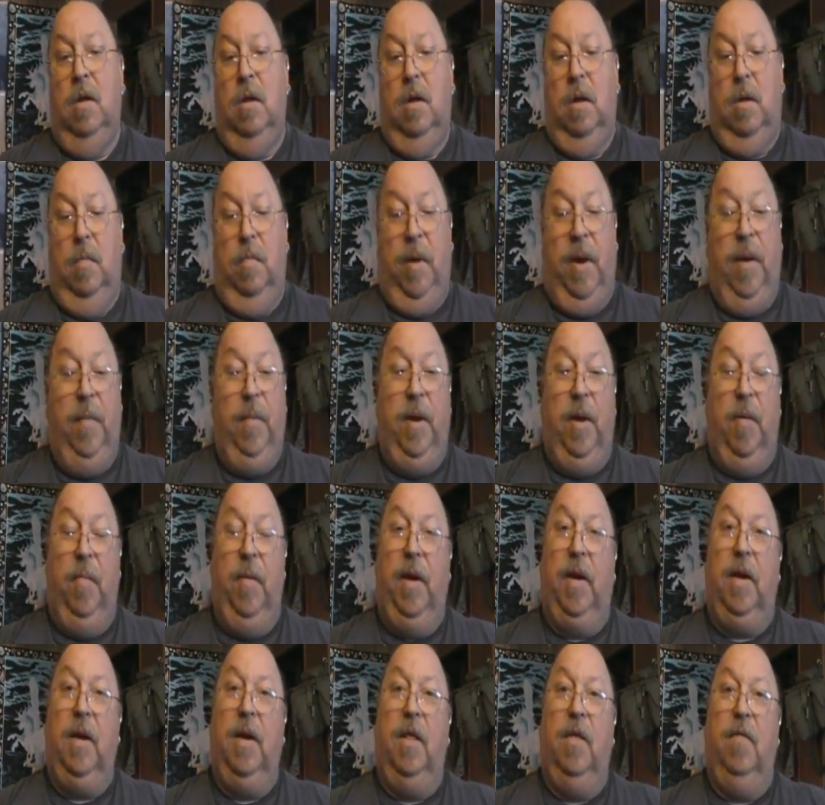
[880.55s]
Maybe I'll
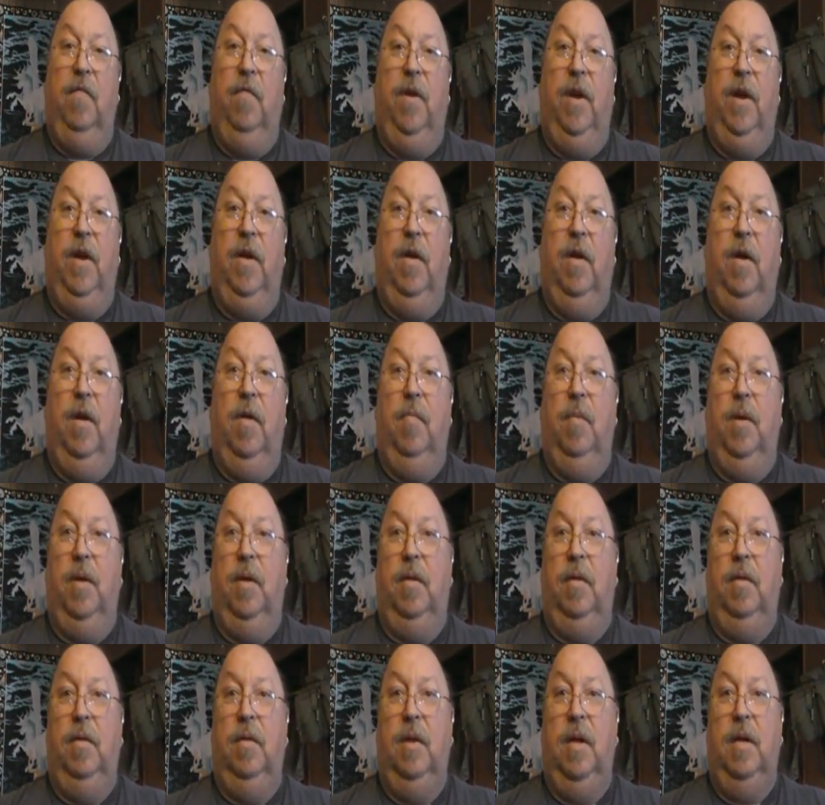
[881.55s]
make another video on it, but
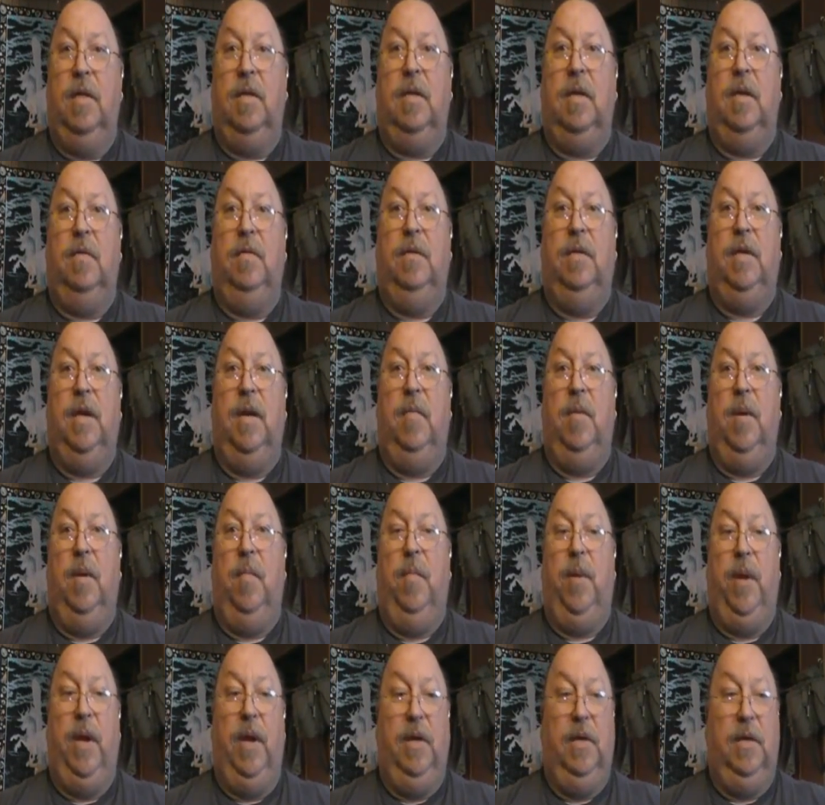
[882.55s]
I've said my
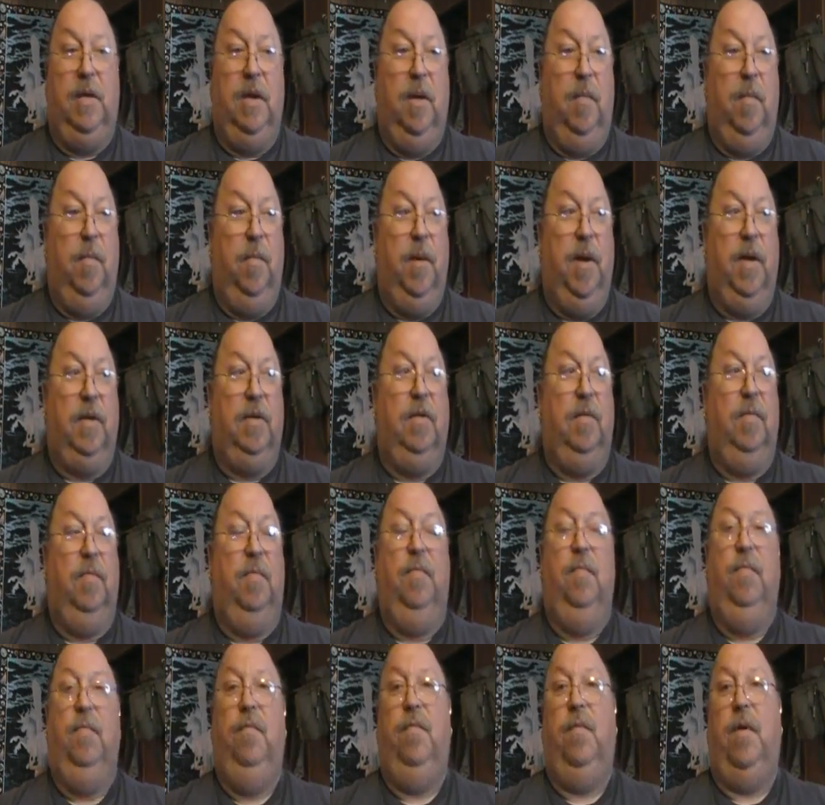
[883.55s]
piece, and I'm about to
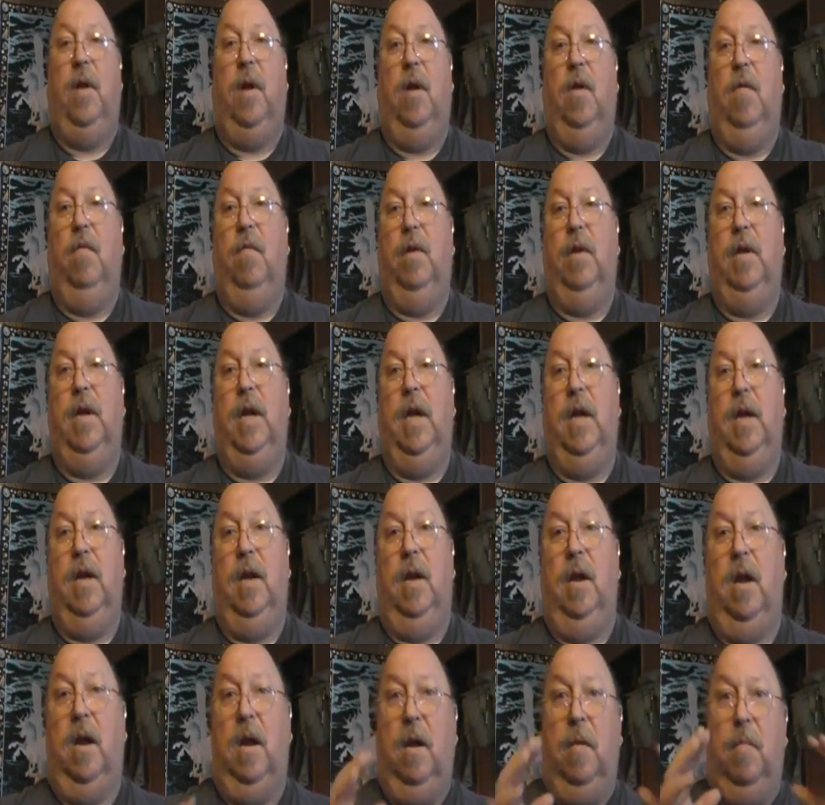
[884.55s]
fall over dead.
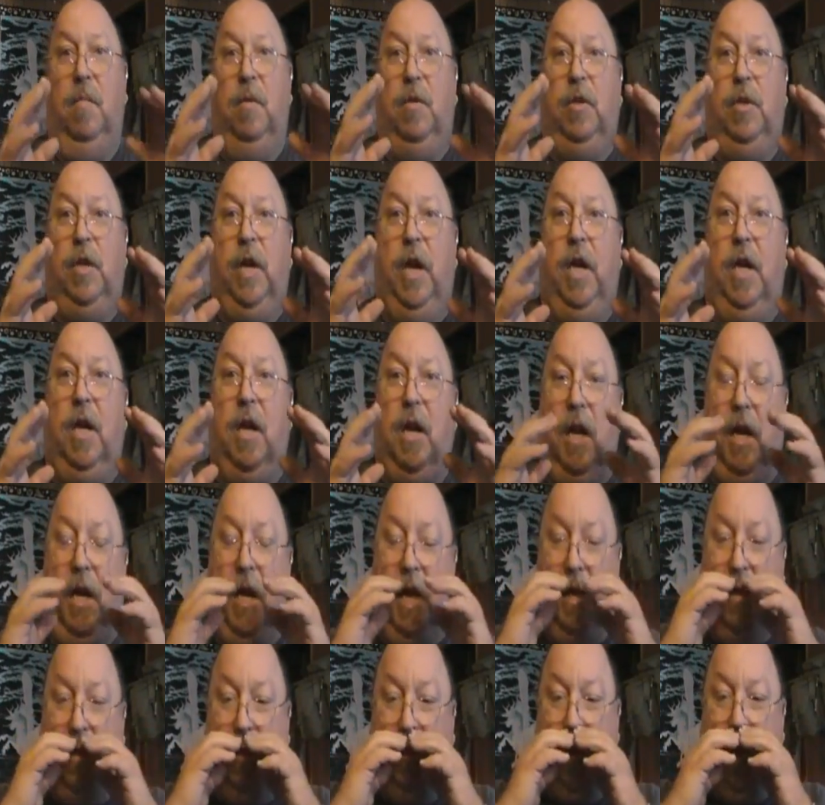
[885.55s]
I'm shaking. I
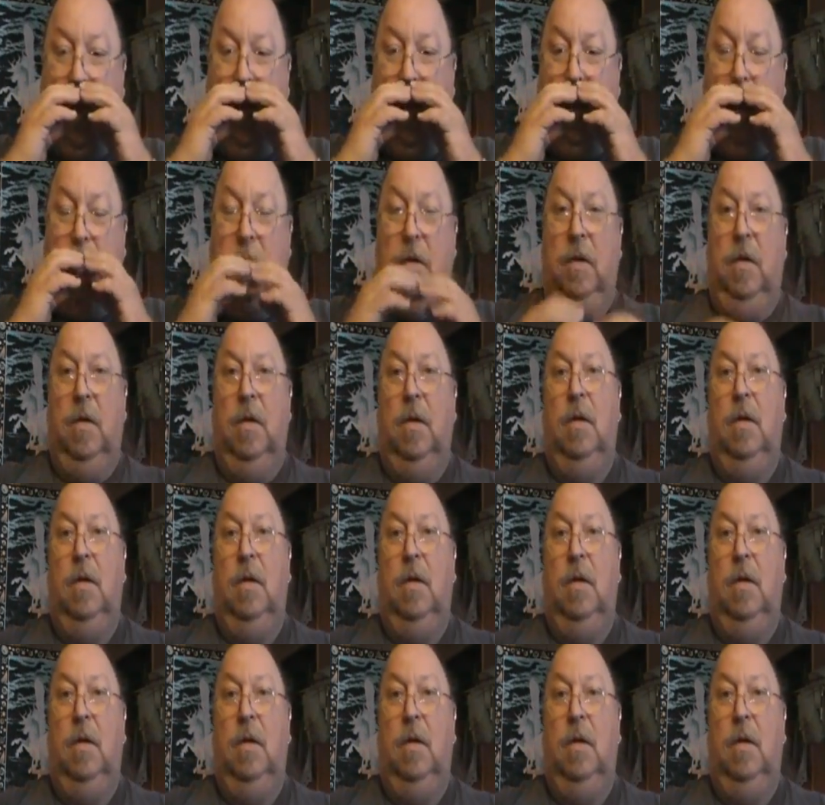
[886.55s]
can't stand it.